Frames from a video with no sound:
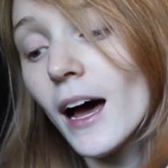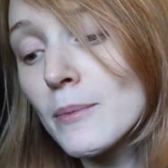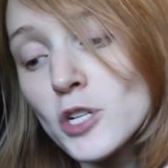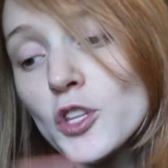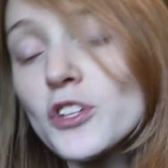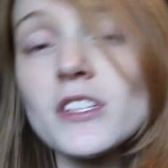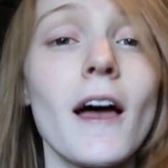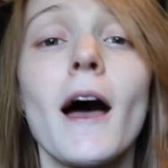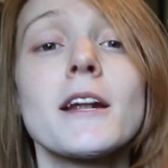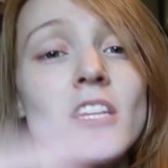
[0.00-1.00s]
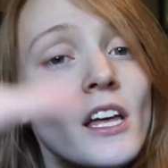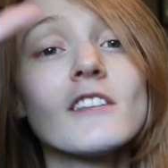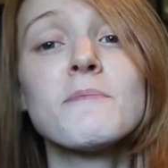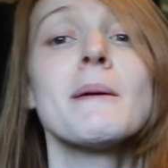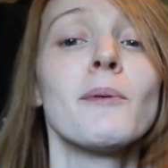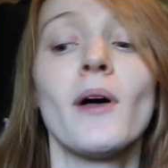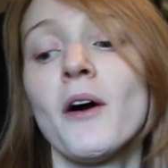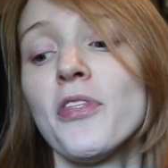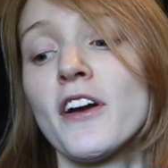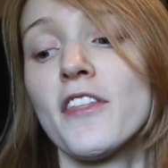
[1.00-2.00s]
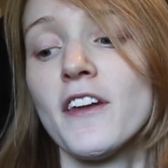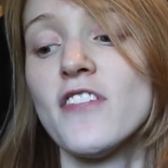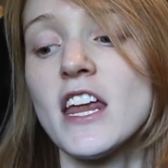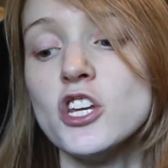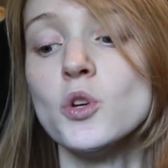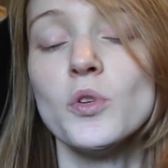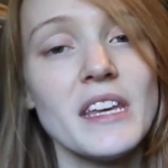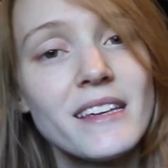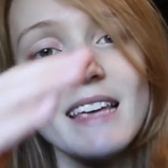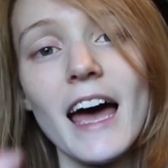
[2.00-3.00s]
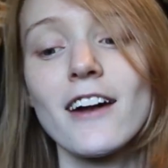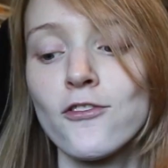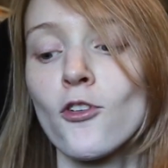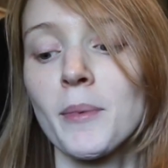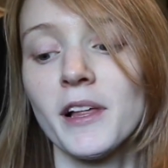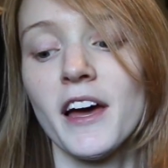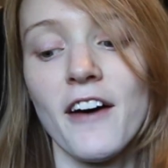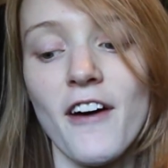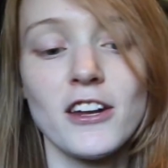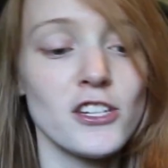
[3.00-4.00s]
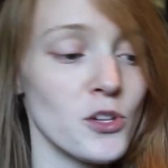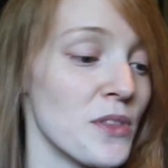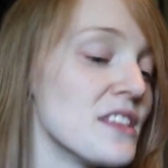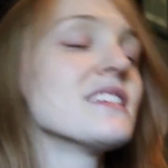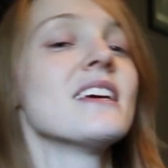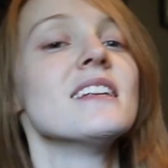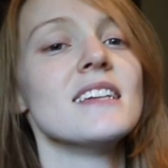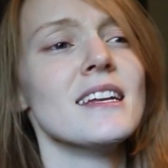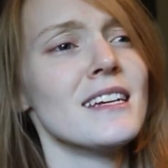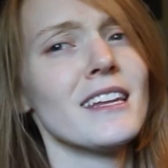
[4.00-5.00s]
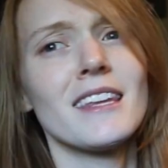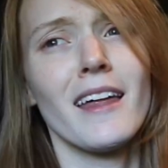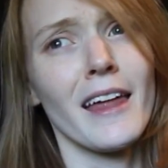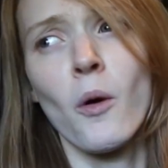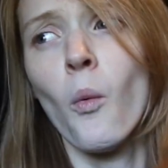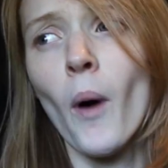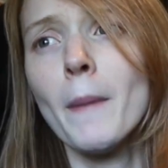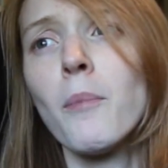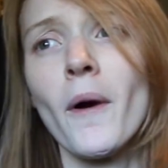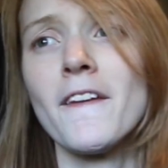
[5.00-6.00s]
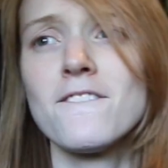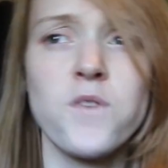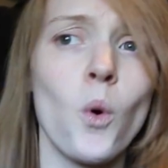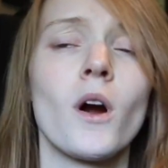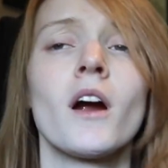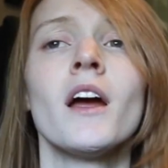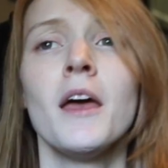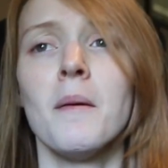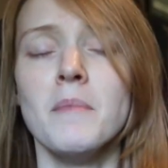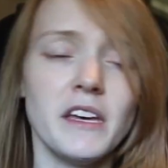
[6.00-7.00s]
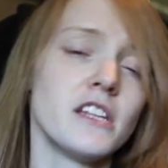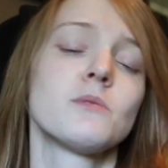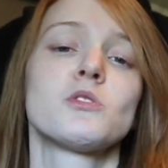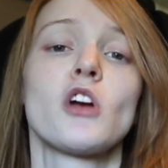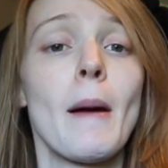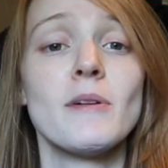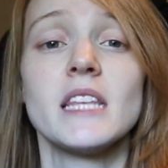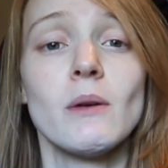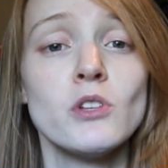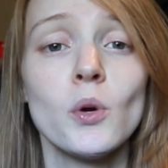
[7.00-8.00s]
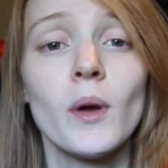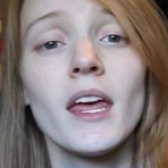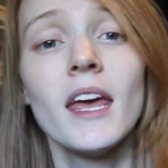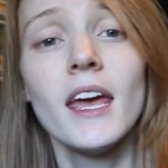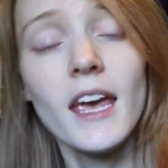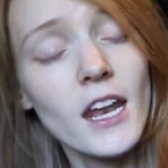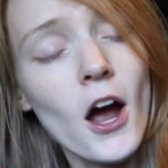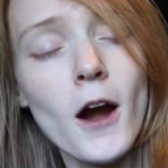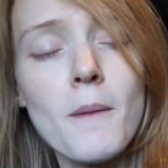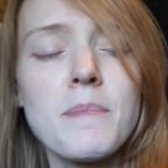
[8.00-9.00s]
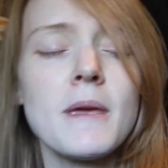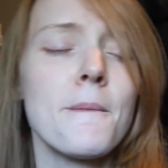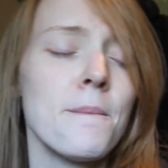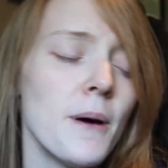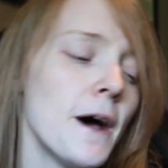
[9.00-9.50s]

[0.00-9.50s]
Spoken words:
I'm sure there's tons of people out there that if they knew the exact formula of how to do what this kid did to get to like 1.4 million subscribers, they would do it in a heartbeat.